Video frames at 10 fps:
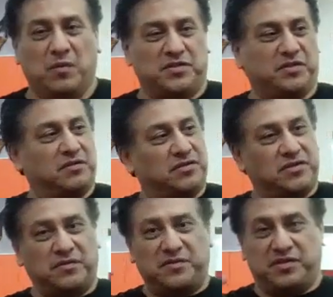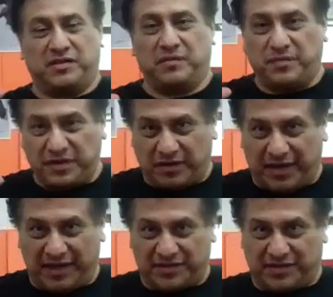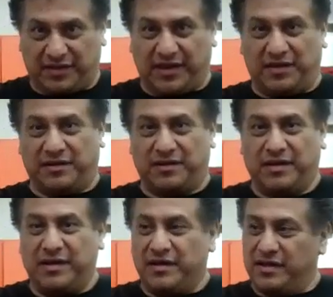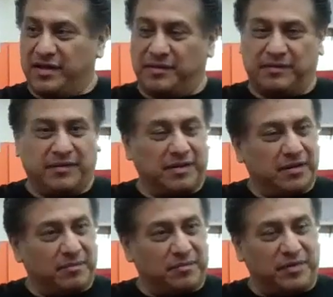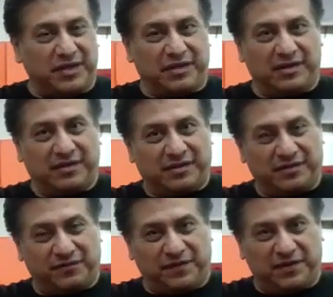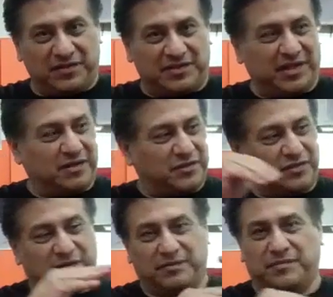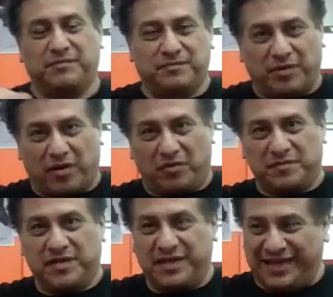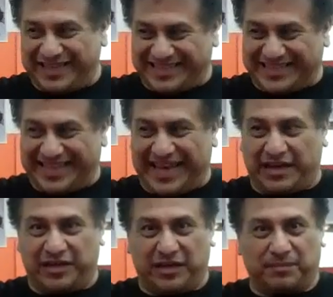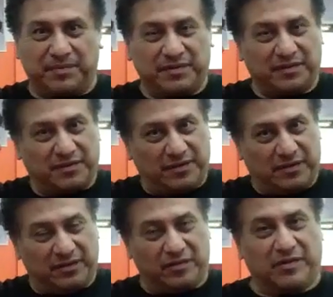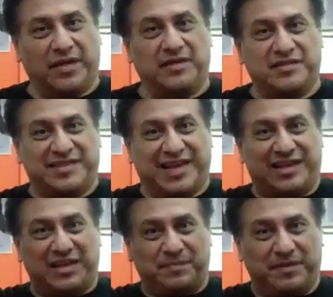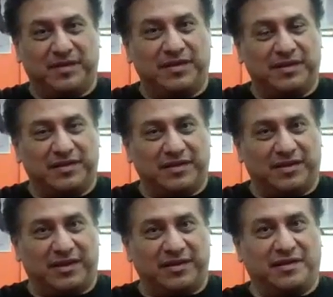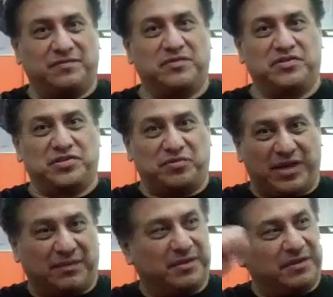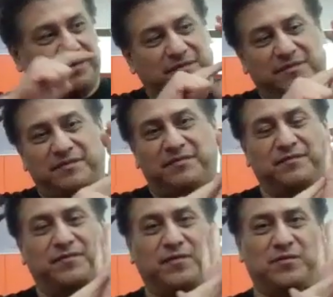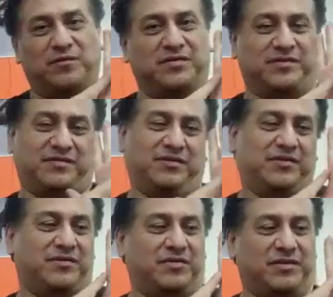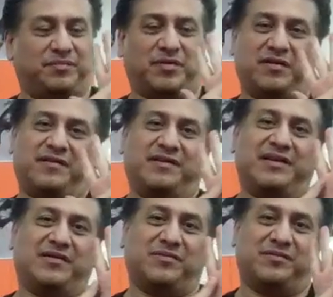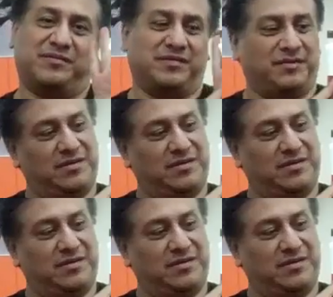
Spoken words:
what you're going to do is you're going to bring your hands together and bring the fingers down to the palms and slide up. Okay, you slide up, and then after you just grab the fold or the part of the knuckle